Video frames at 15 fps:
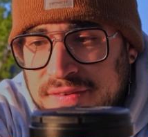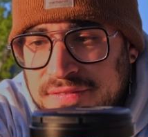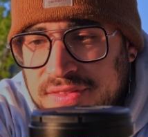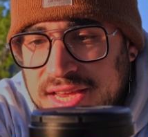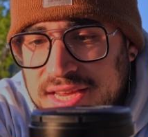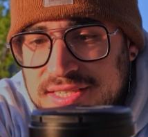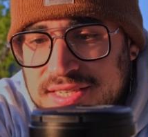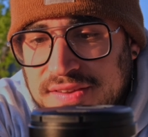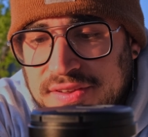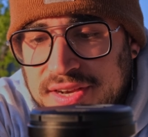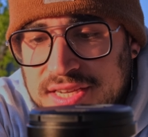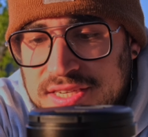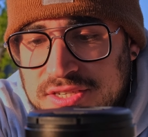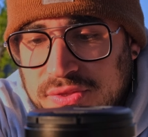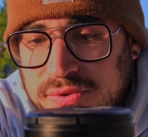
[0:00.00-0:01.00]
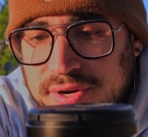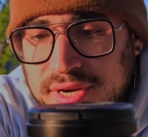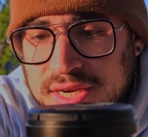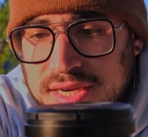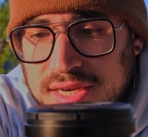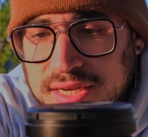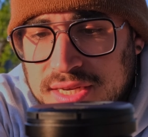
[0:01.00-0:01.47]
the
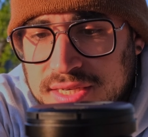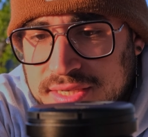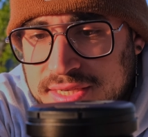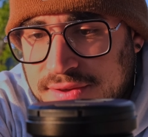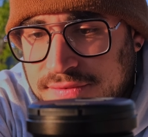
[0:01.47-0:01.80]
A7S3. It does have a